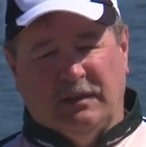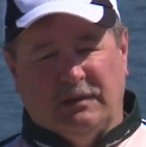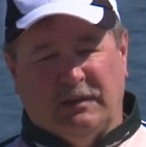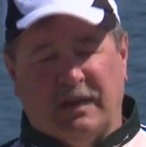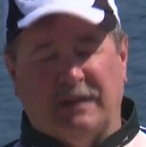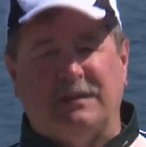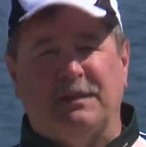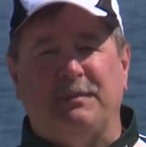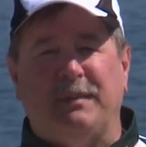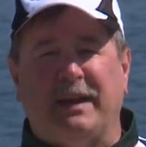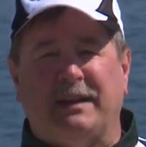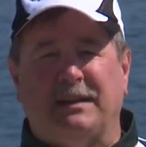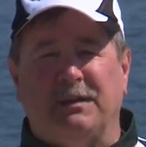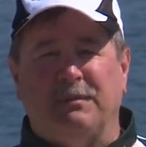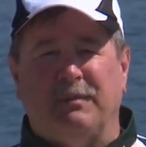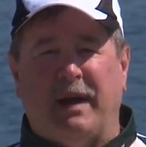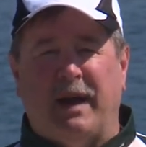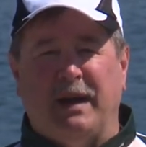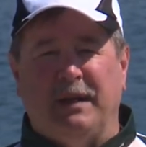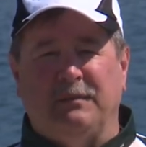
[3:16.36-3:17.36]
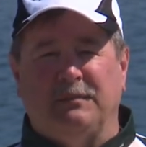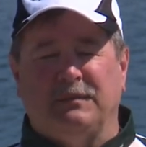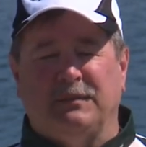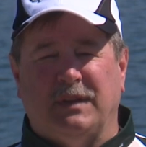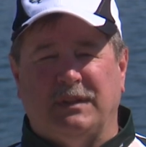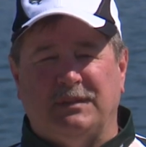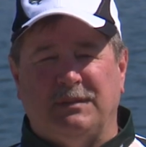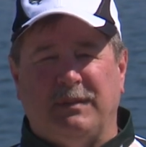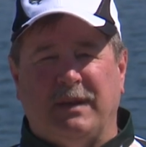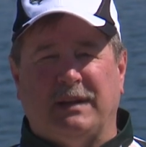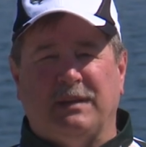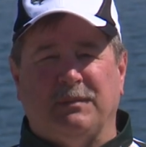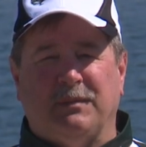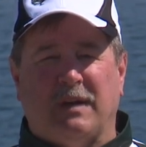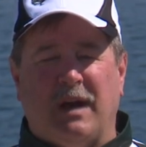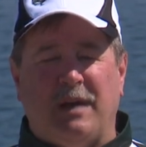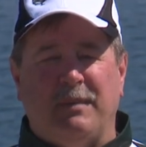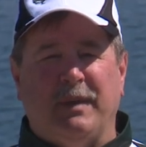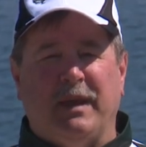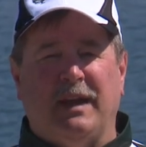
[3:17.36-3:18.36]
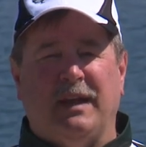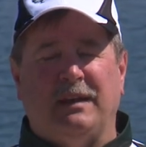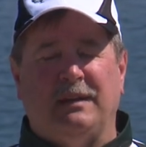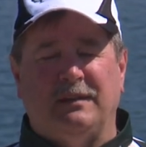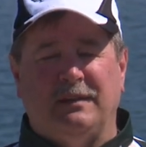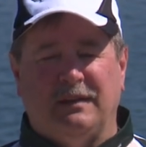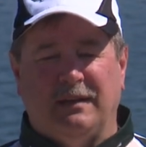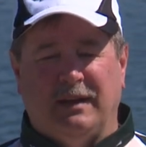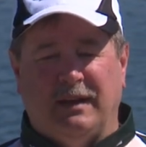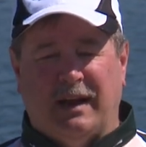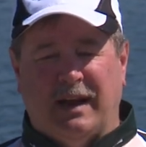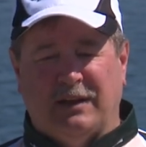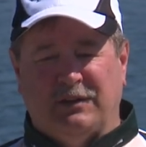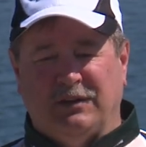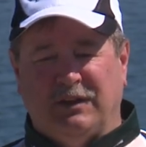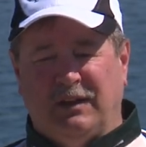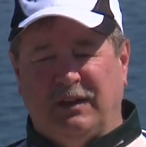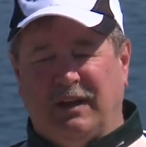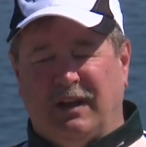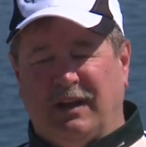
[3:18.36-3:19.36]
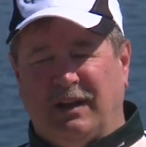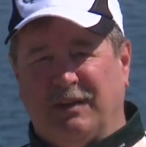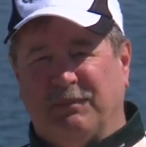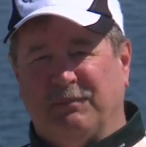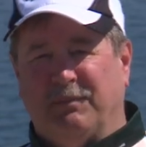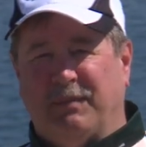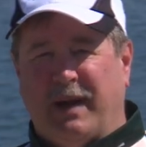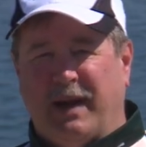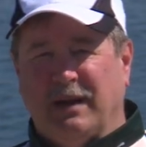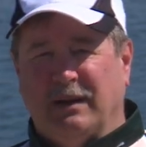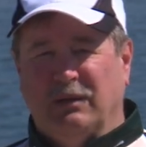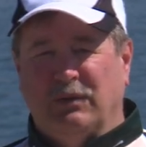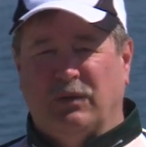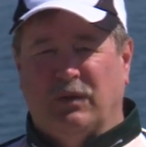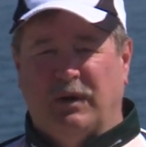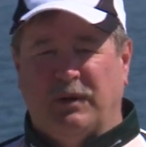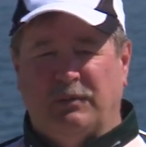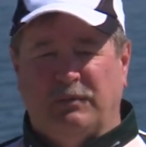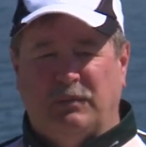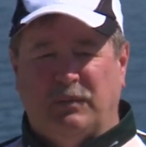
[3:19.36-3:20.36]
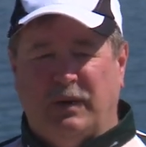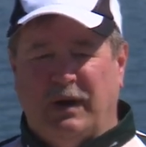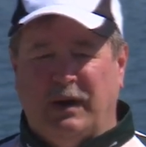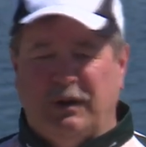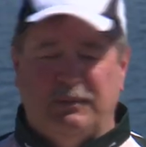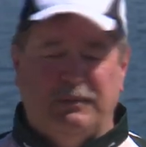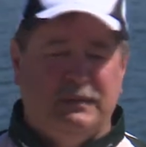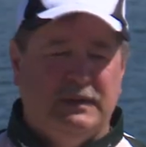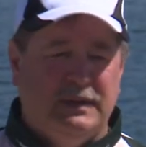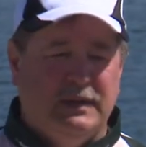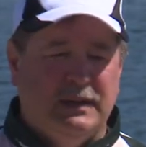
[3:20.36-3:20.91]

does it make them bite? Does it make them come in and actually bite a lure? Well,